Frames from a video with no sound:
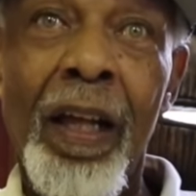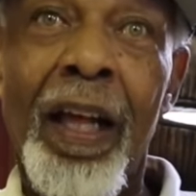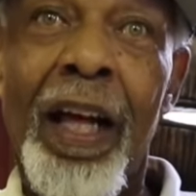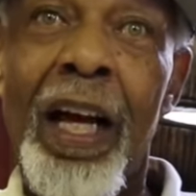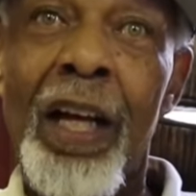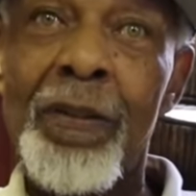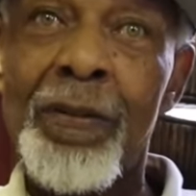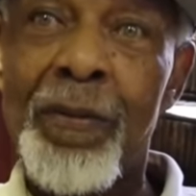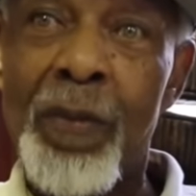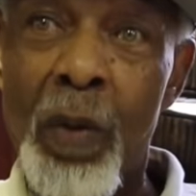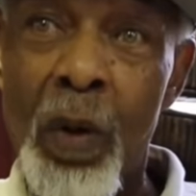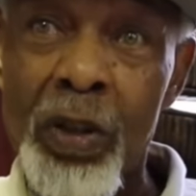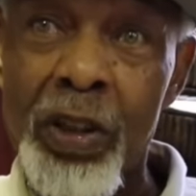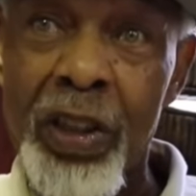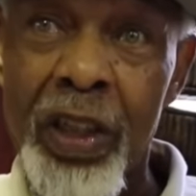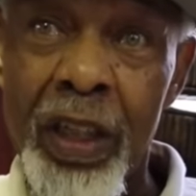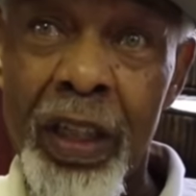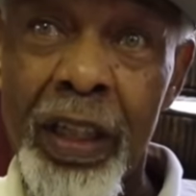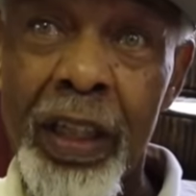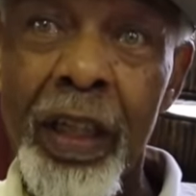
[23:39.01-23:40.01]

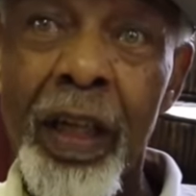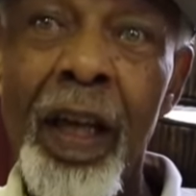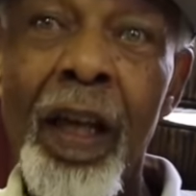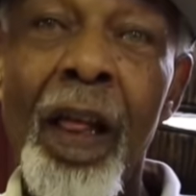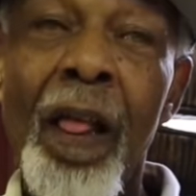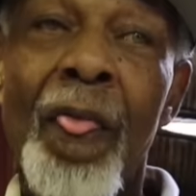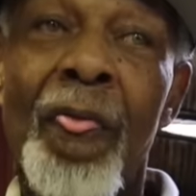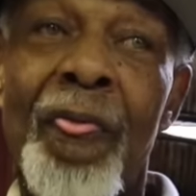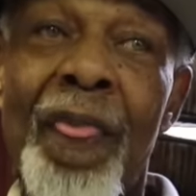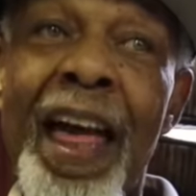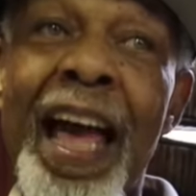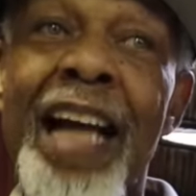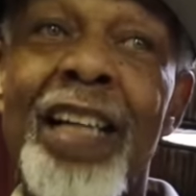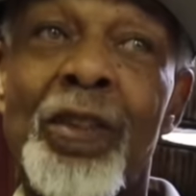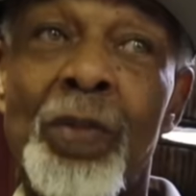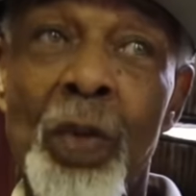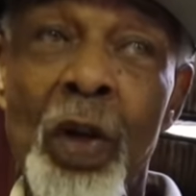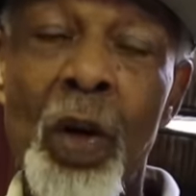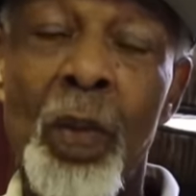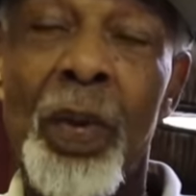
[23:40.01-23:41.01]
Unfortunately,
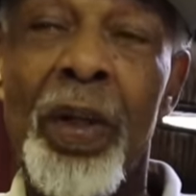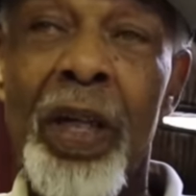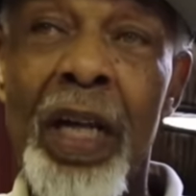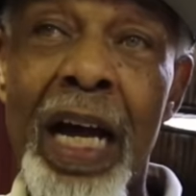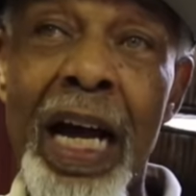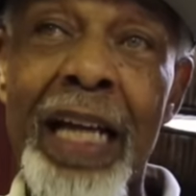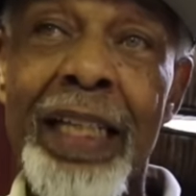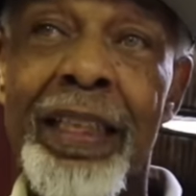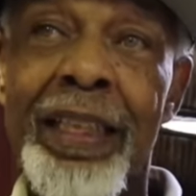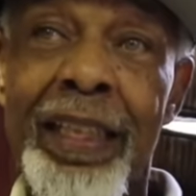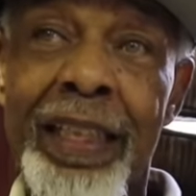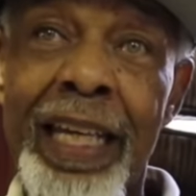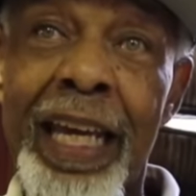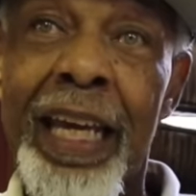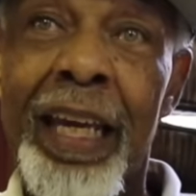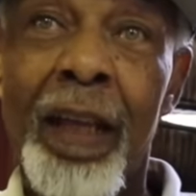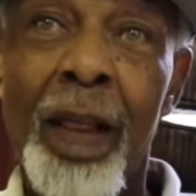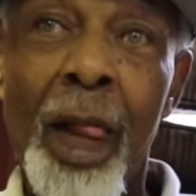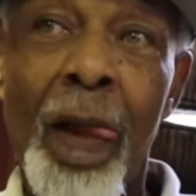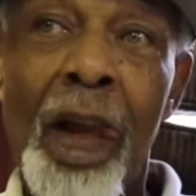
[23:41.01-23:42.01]
that's where we are
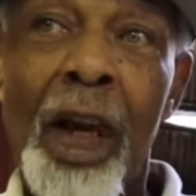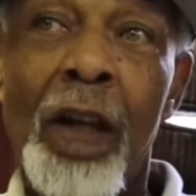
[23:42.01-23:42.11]
today.